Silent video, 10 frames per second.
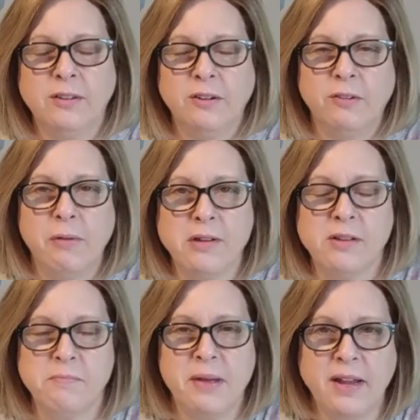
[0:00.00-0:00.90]
welcome
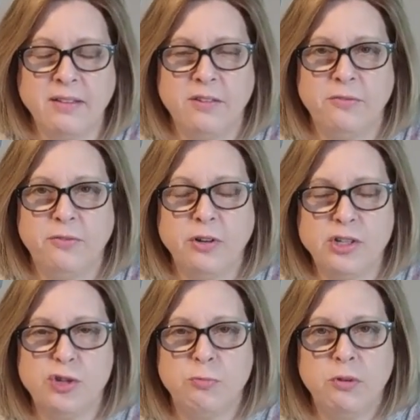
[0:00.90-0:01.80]
back to
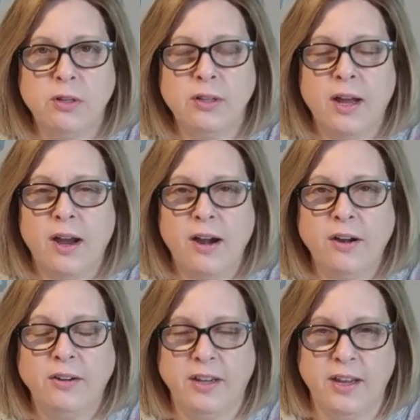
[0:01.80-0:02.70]
VirtUUal
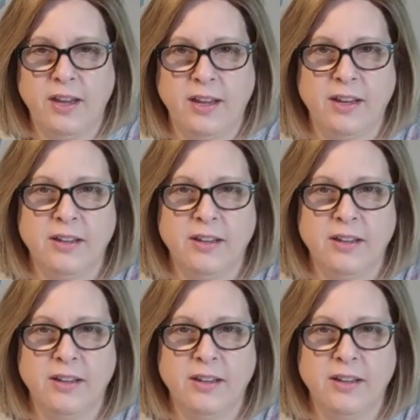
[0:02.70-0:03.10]
RE.